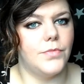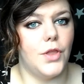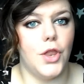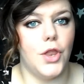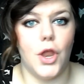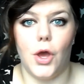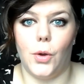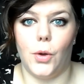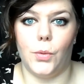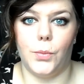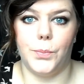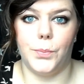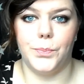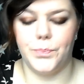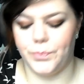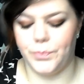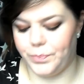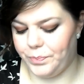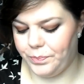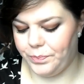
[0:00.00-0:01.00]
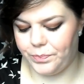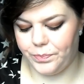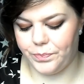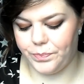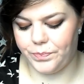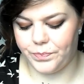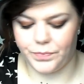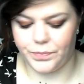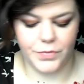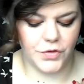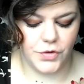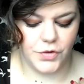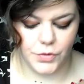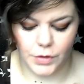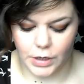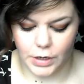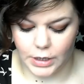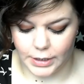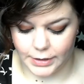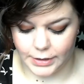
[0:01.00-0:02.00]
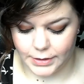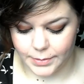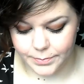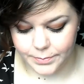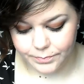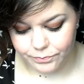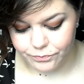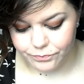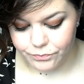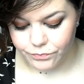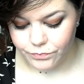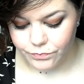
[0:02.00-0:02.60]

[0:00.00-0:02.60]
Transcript: no, do not like.